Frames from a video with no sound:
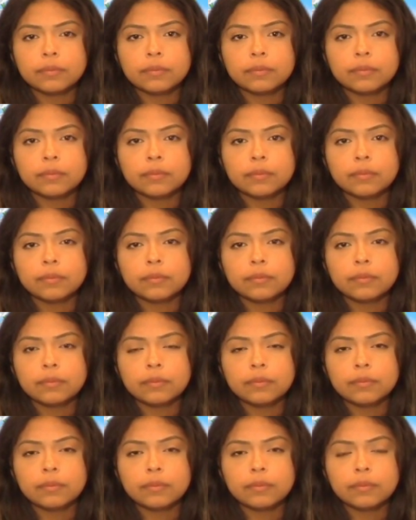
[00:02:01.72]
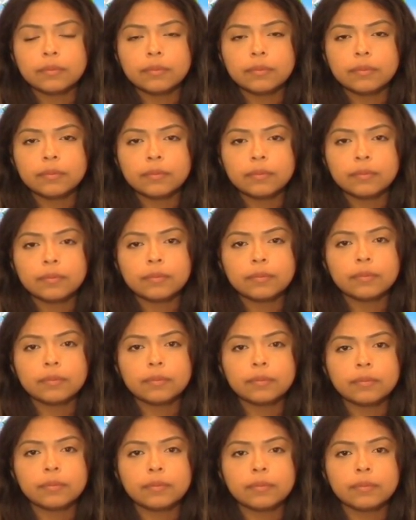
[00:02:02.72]

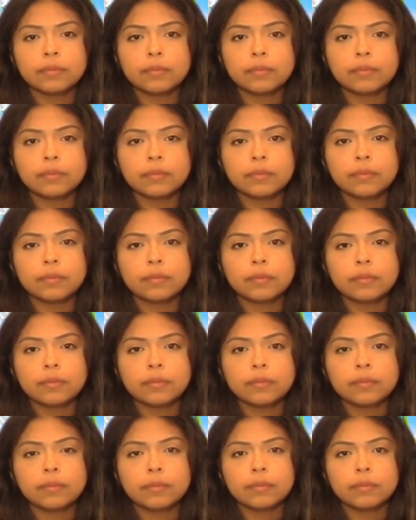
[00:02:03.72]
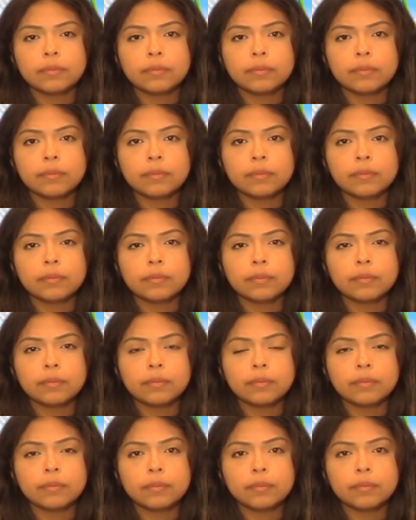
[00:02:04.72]

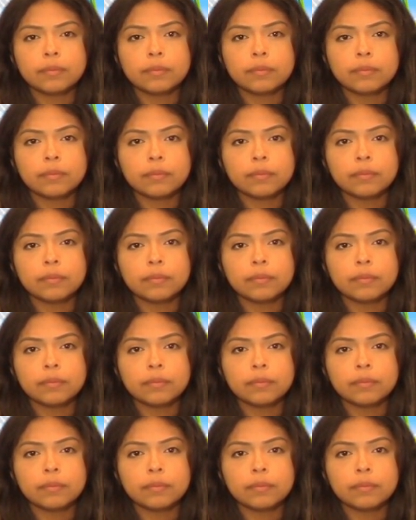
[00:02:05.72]
No words are spoken by the person on screen.